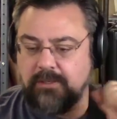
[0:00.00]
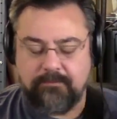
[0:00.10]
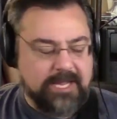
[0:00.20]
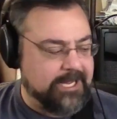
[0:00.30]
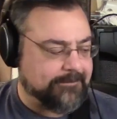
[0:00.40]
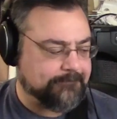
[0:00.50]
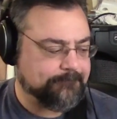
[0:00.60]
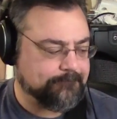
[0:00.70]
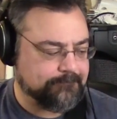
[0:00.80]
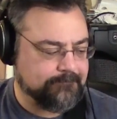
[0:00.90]
Man,
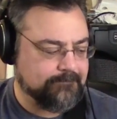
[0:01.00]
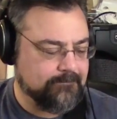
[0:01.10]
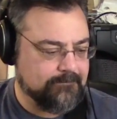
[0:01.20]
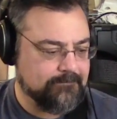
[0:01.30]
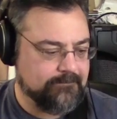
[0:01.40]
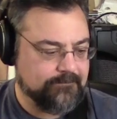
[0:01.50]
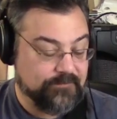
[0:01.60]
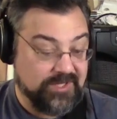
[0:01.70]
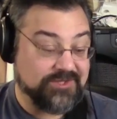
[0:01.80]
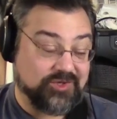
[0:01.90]

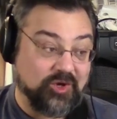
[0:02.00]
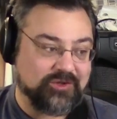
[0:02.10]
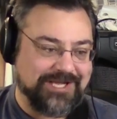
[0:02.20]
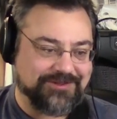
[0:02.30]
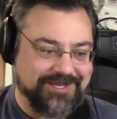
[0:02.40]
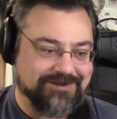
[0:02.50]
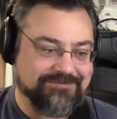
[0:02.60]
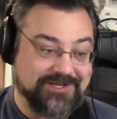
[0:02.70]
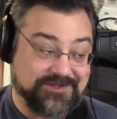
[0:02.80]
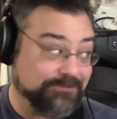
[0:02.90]
it's cold out there.
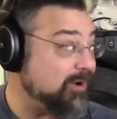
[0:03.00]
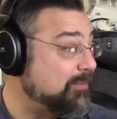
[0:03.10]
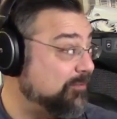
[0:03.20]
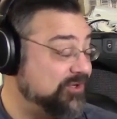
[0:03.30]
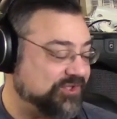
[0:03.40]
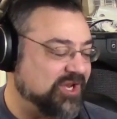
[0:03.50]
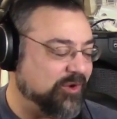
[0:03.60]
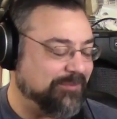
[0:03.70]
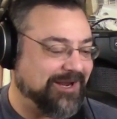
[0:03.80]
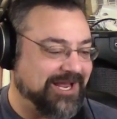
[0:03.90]
It's probably
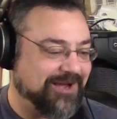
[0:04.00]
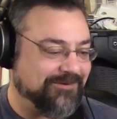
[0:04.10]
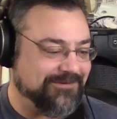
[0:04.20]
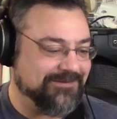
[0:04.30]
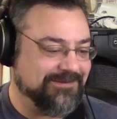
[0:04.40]
snowing by now.